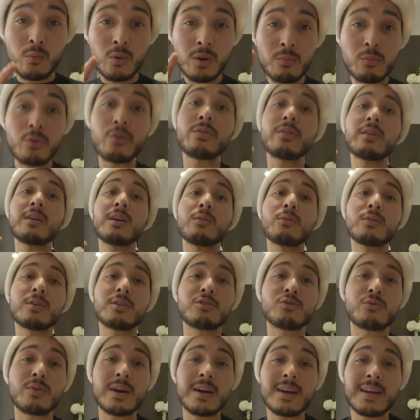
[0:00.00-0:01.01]
one more thing I wanna
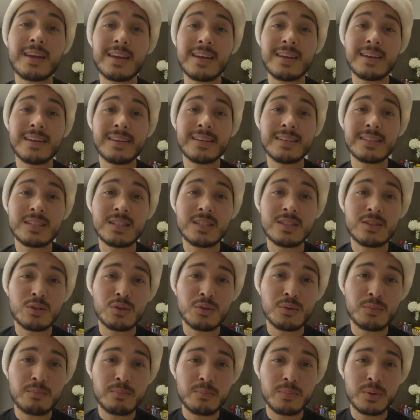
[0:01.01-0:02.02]
try is
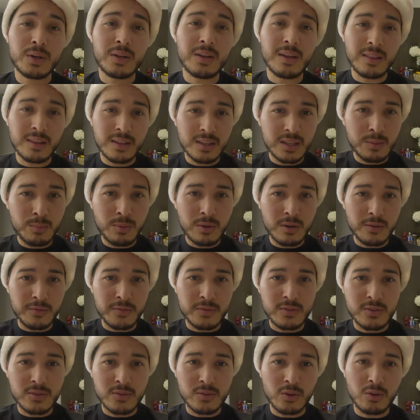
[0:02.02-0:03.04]
to put a little bit of
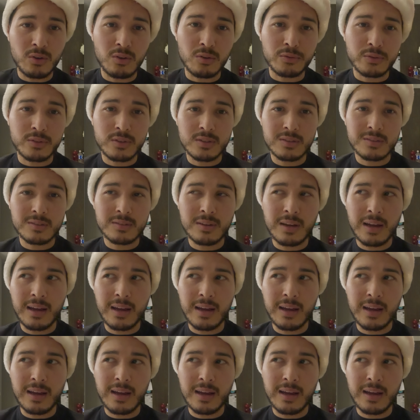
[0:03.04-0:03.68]
salt.